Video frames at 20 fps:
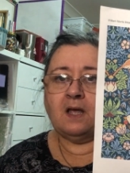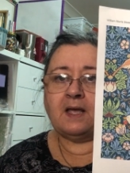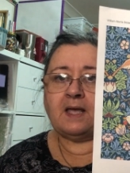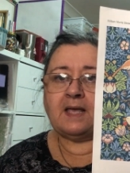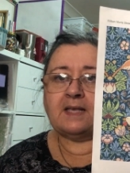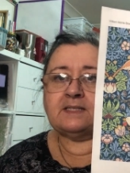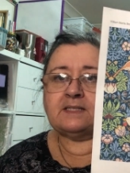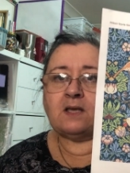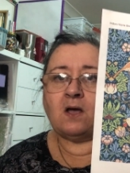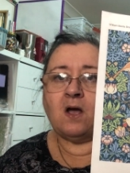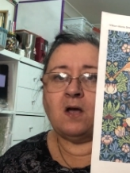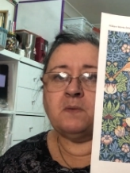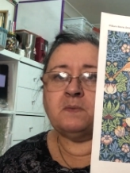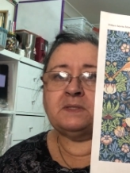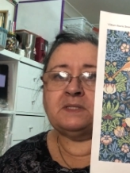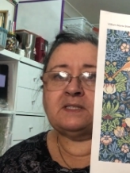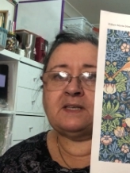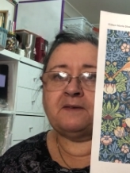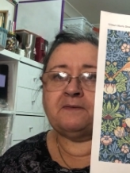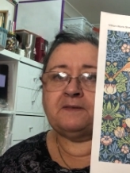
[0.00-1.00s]
Okay, so I
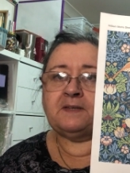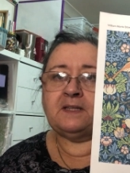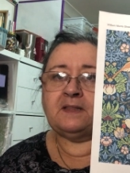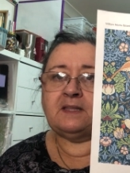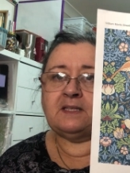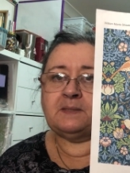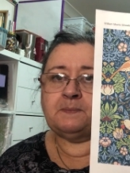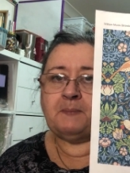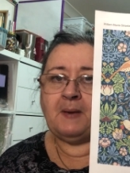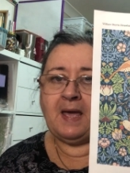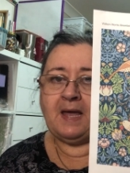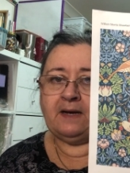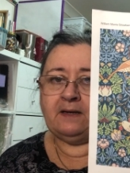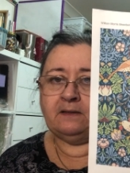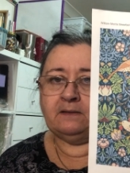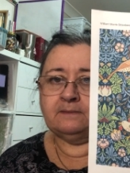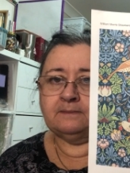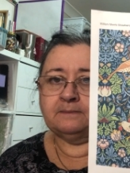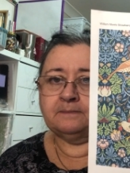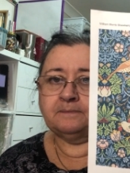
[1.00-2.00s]
was gifted this
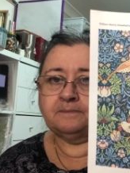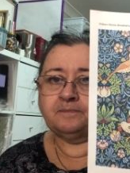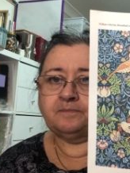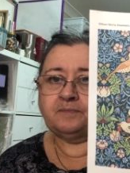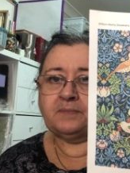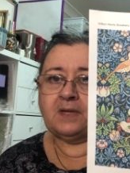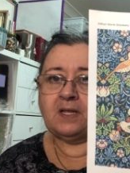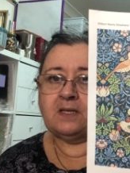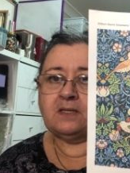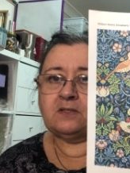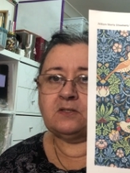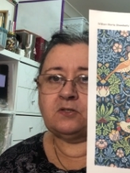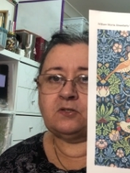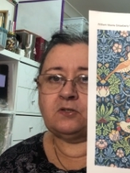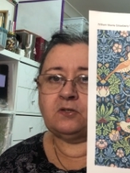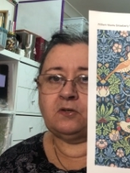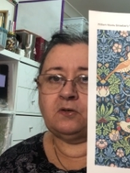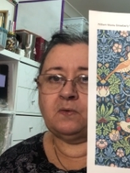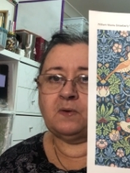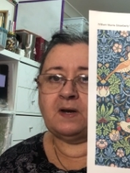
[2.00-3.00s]
pattern
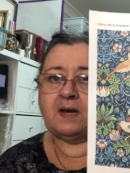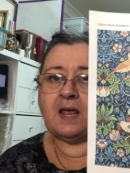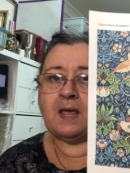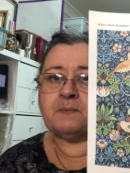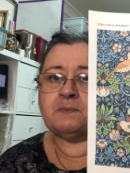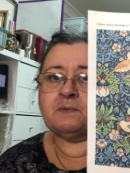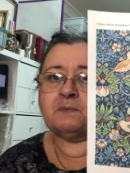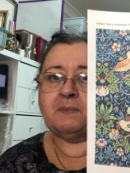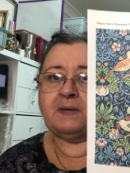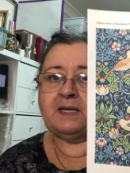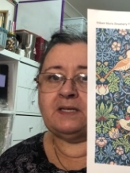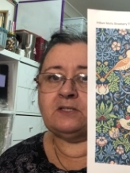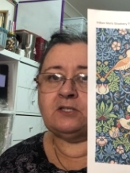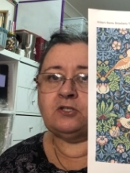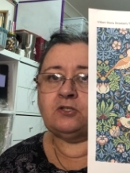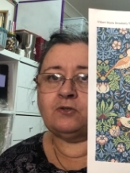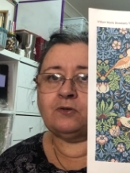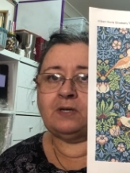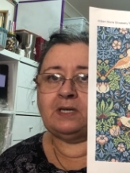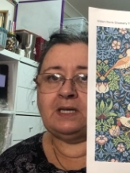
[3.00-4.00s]
to enable me
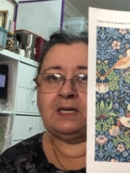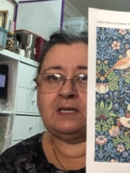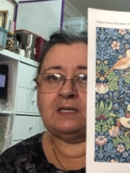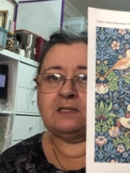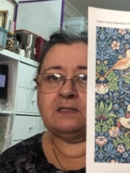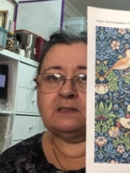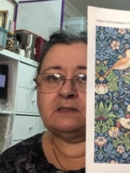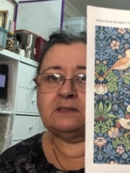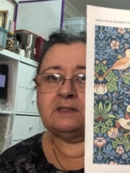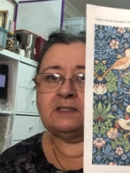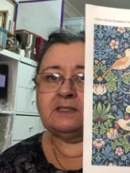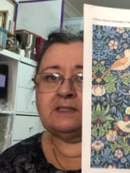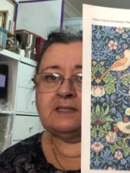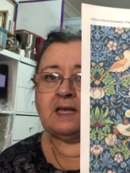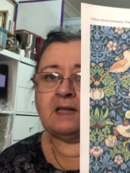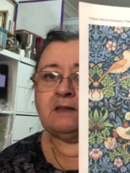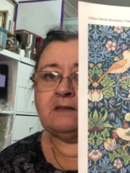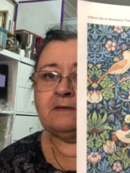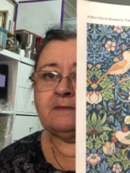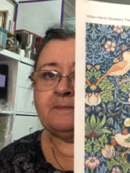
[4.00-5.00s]
to join in the
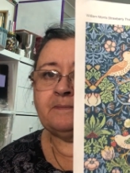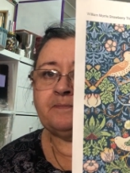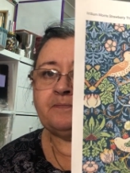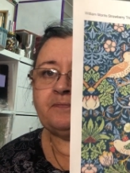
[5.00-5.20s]
sale.